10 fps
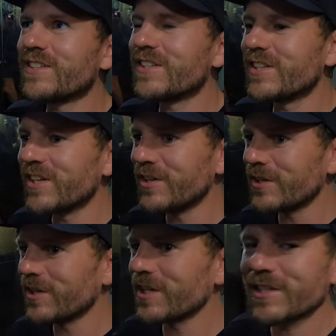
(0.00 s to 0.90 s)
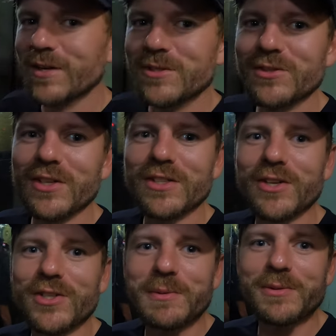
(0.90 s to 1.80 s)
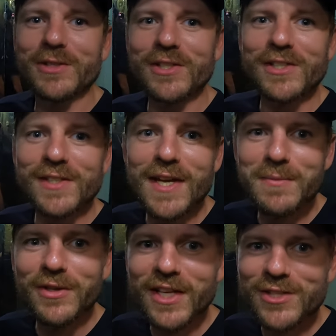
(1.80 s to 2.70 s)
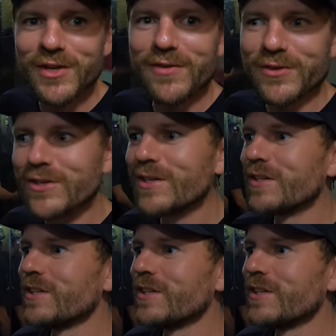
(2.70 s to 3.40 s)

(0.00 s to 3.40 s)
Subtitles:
I don't know. I guess I'm just trying to encourage people to do the same when they travel.